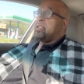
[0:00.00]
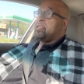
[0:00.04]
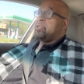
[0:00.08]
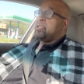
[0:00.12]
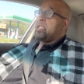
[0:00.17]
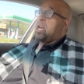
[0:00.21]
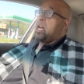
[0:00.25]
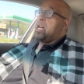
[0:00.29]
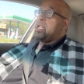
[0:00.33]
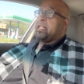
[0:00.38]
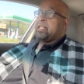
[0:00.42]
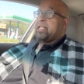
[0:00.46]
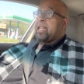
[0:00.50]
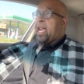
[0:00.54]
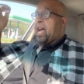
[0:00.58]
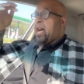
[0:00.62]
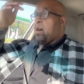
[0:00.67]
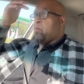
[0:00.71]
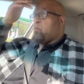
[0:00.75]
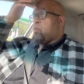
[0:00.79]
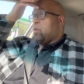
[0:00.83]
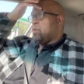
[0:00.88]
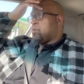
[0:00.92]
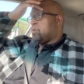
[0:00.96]
The other guy
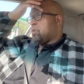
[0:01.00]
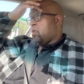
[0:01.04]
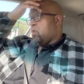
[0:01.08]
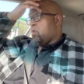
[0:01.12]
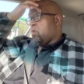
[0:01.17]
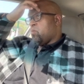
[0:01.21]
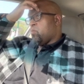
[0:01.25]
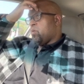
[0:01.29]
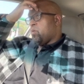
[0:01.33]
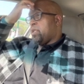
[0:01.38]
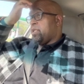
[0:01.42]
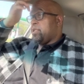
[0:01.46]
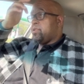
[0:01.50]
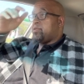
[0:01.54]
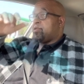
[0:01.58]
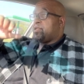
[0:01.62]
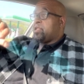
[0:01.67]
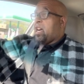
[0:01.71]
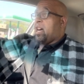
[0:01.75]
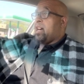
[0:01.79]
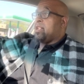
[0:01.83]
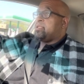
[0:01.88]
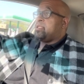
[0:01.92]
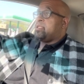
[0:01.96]
was old when he
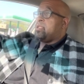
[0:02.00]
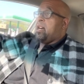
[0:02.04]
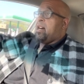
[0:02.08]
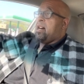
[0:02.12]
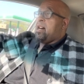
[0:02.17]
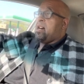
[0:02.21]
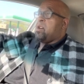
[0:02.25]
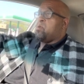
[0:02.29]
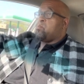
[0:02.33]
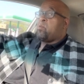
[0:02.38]
shot uh,